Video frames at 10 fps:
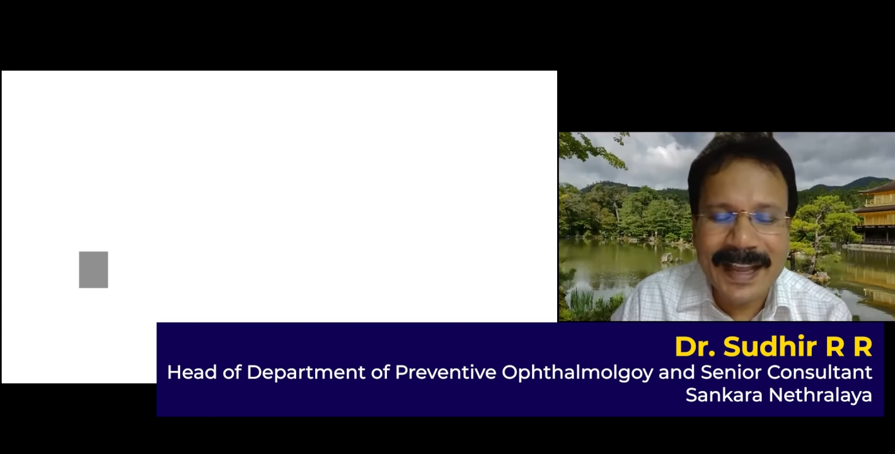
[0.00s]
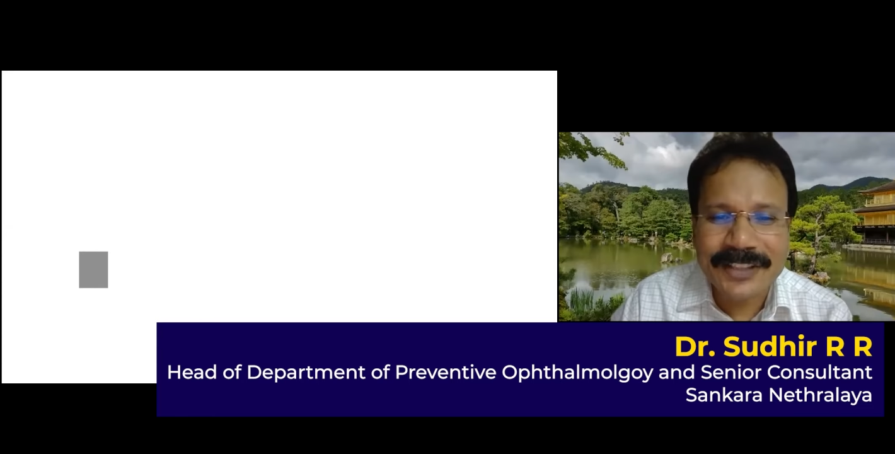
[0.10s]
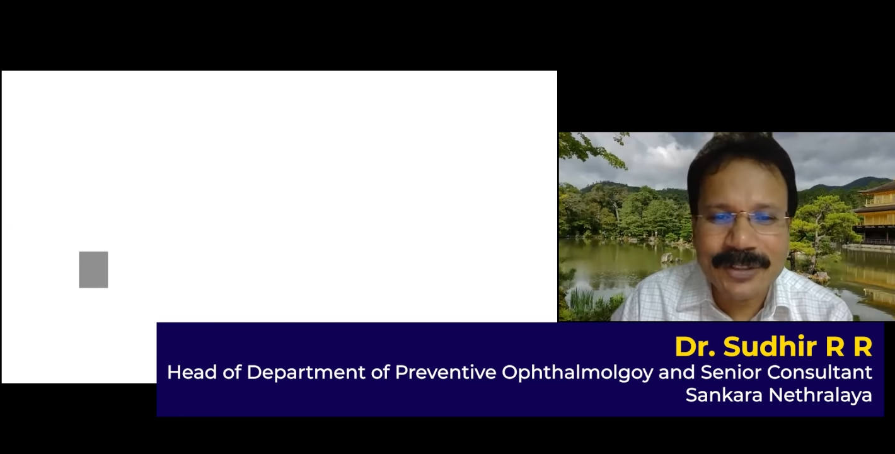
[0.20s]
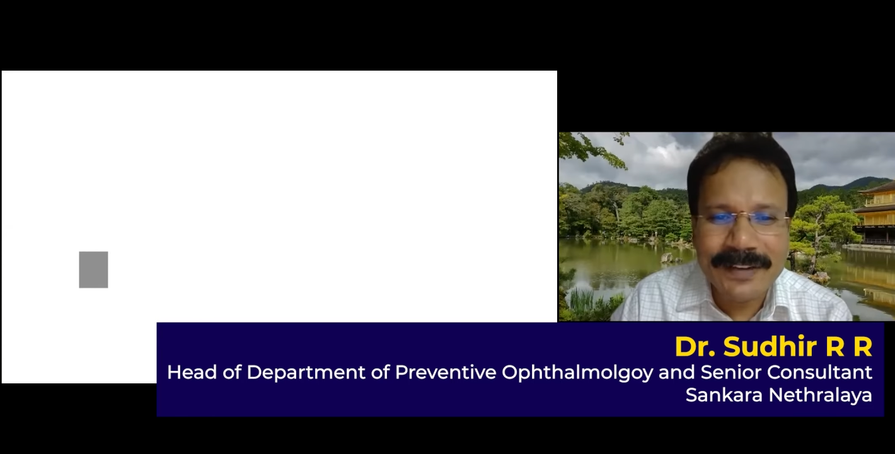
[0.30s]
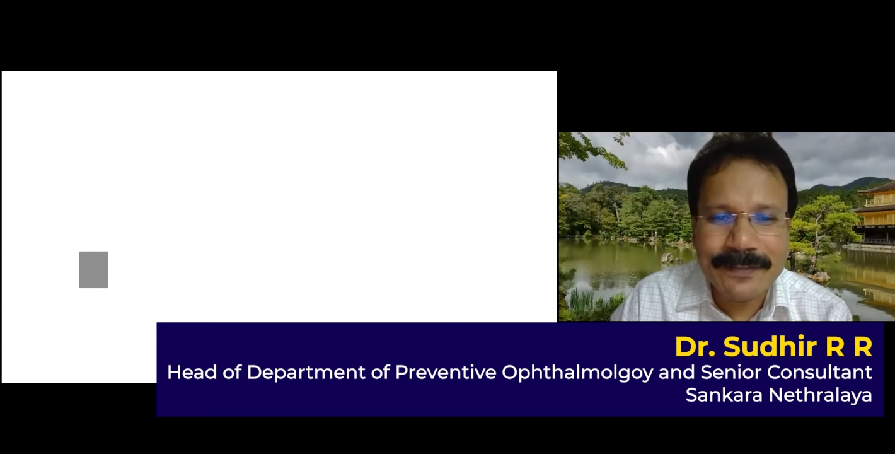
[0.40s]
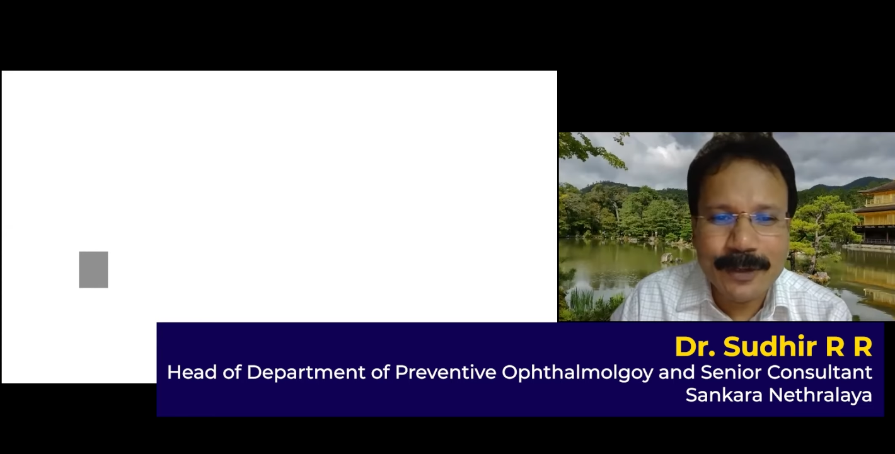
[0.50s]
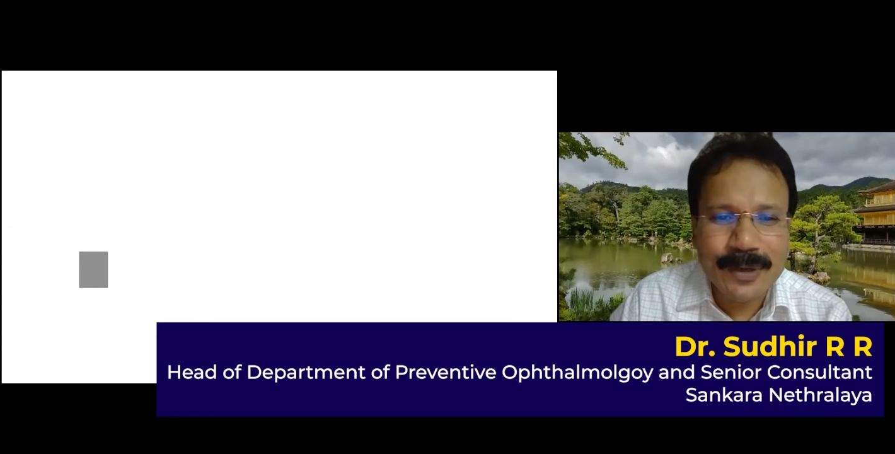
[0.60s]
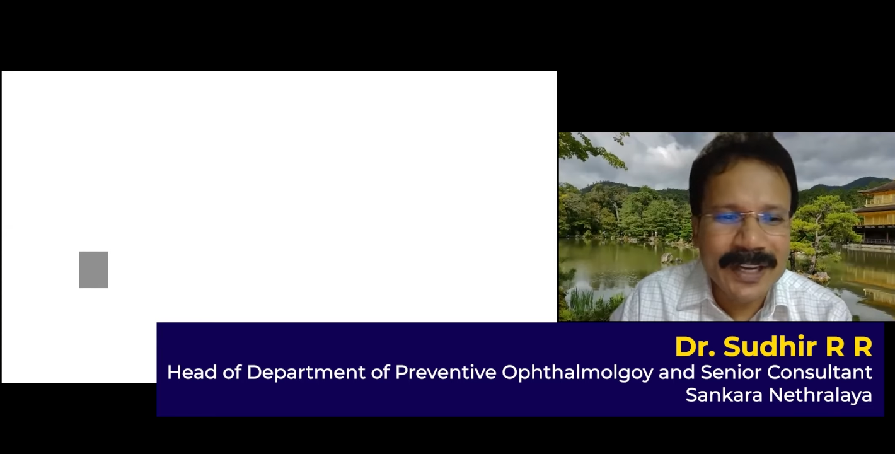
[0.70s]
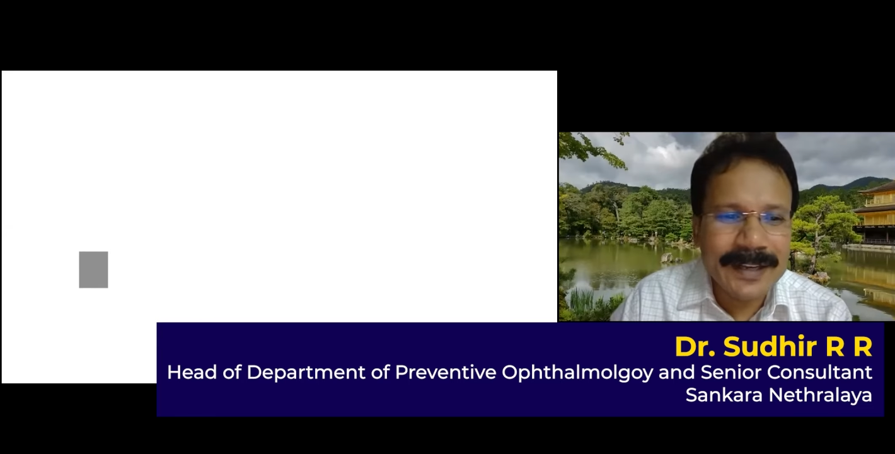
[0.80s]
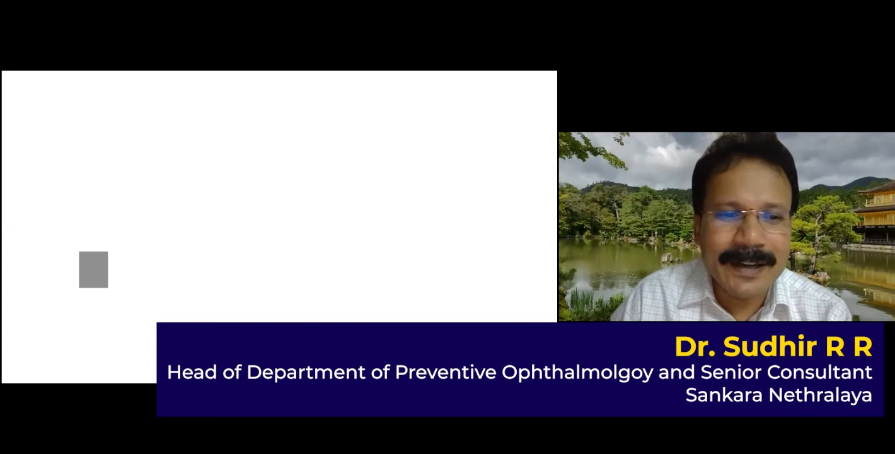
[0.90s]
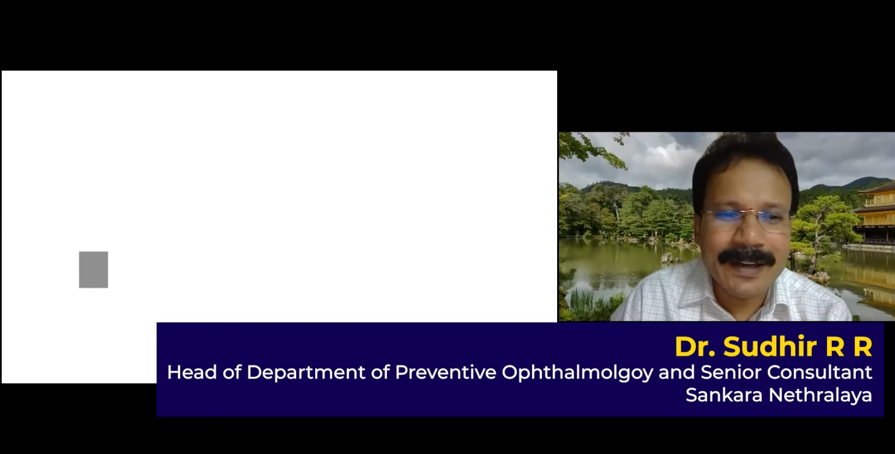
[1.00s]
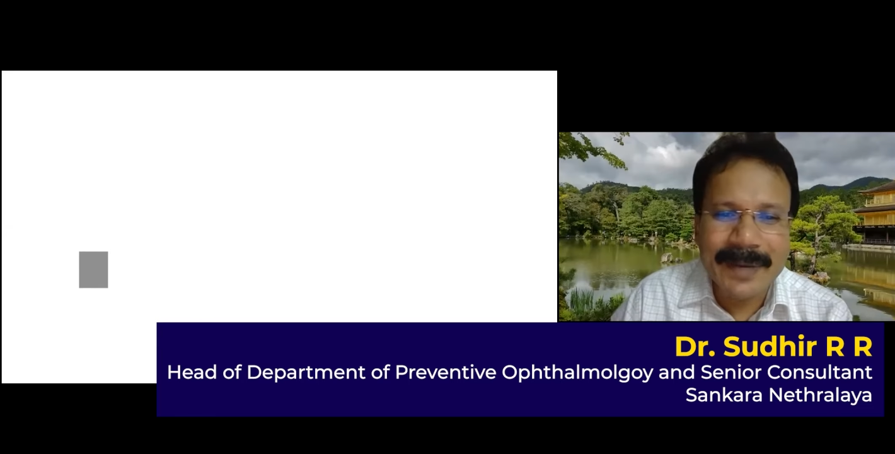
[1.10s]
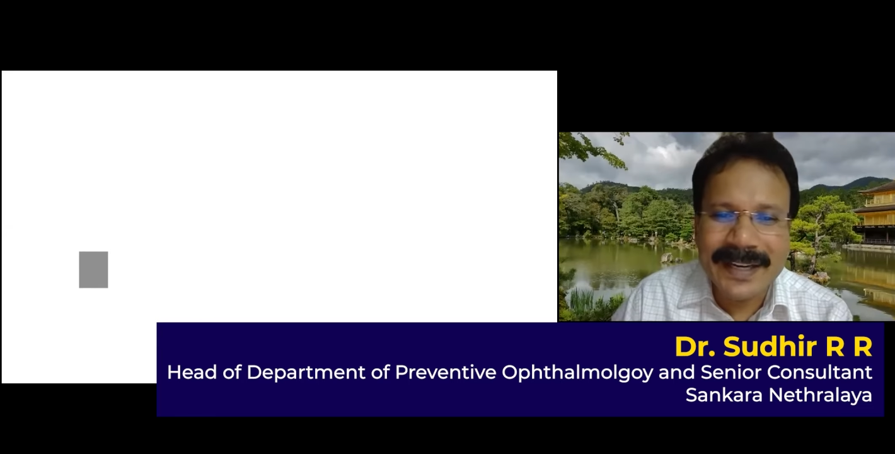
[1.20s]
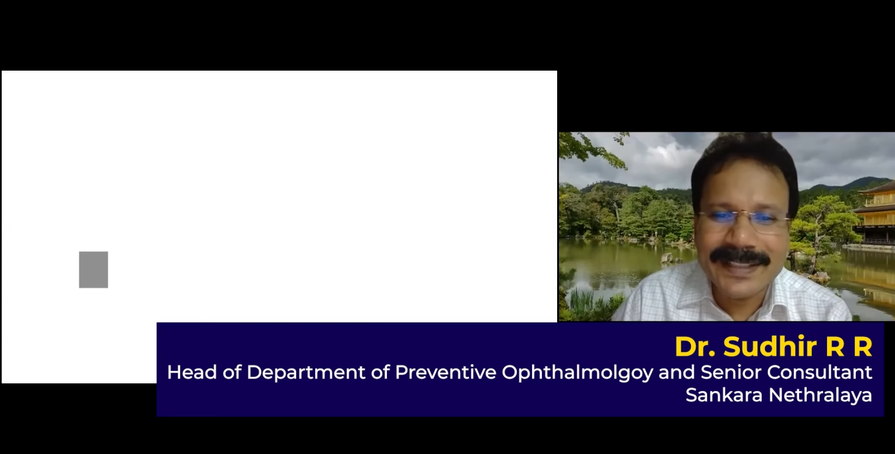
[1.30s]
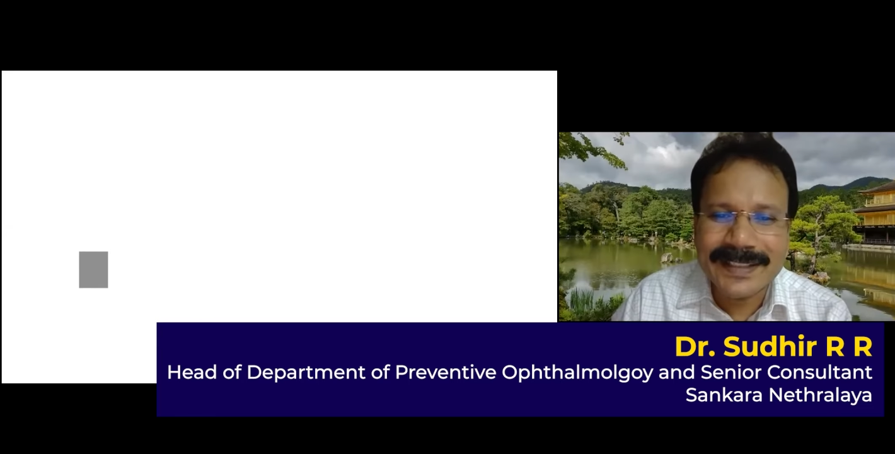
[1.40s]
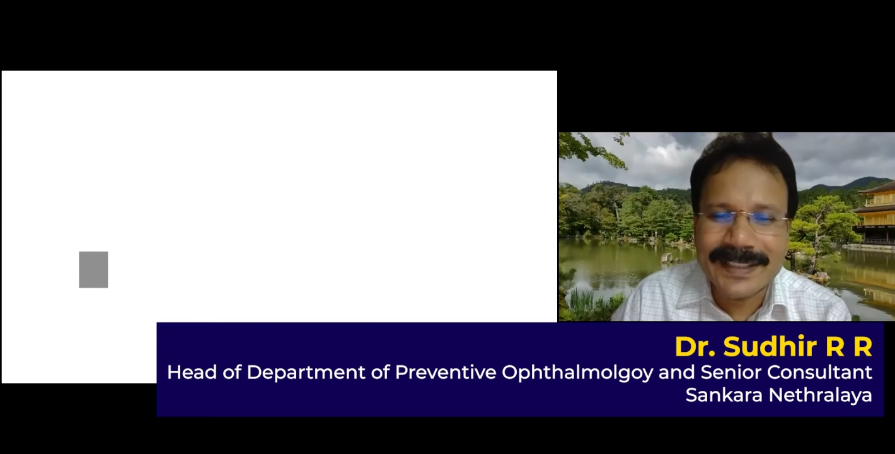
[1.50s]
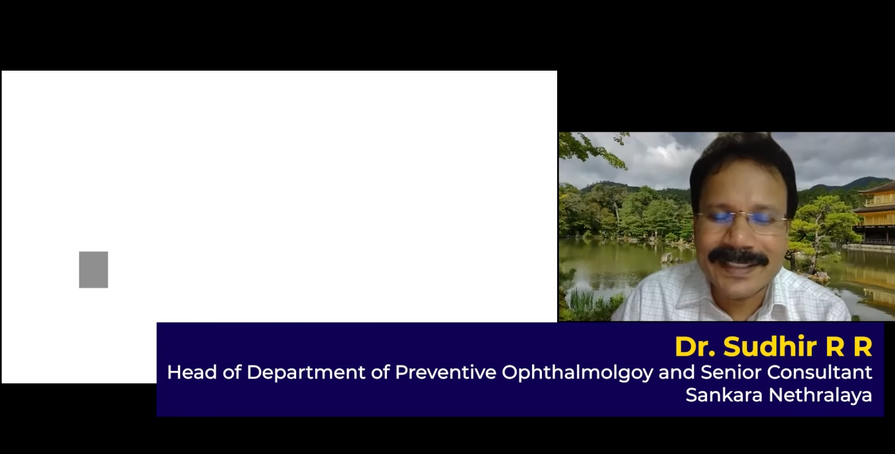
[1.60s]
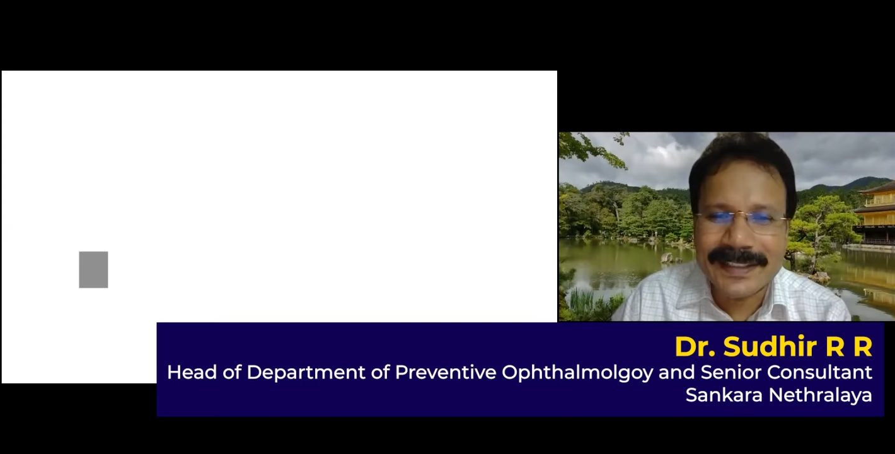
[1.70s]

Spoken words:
Actually, if you look in medicine,